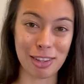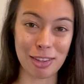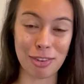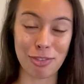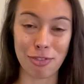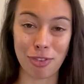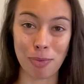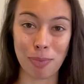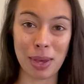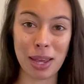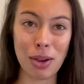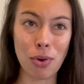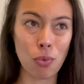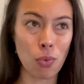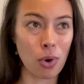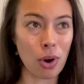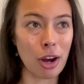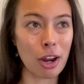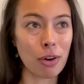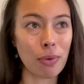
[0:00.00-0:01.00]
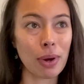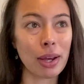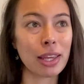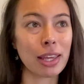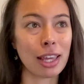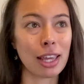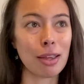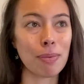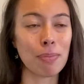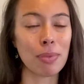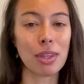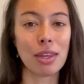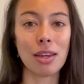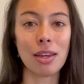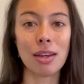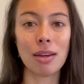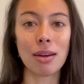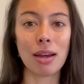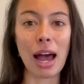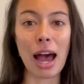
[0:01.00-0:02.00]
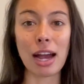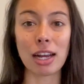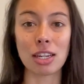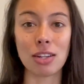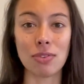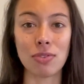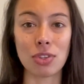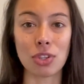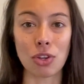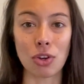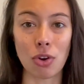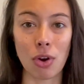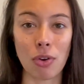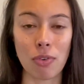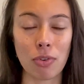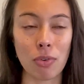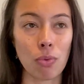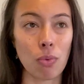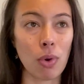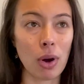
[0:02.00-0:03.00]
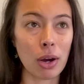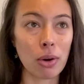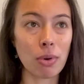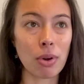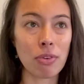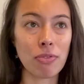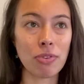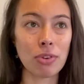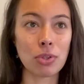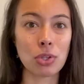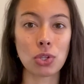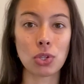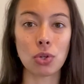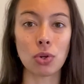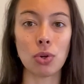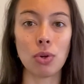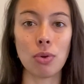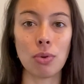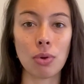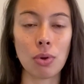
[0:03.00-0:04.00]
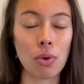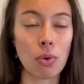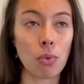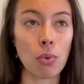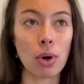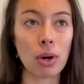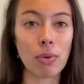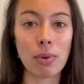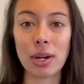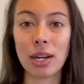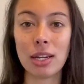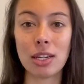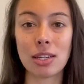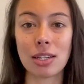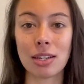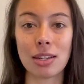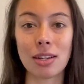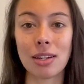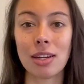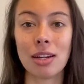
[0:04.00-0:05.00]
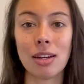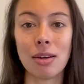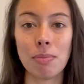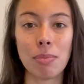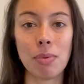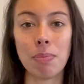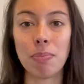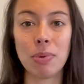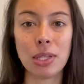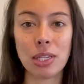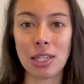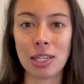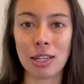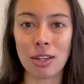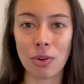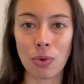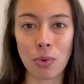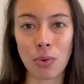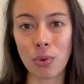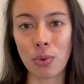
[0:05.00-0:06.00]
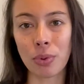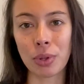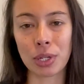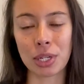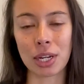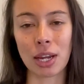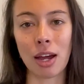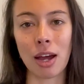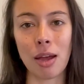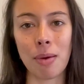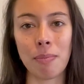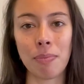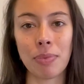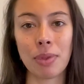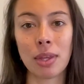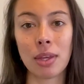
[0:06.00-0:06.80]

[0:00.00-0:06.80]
For me, why do I keep active so often? Why do I need to be busy all the time?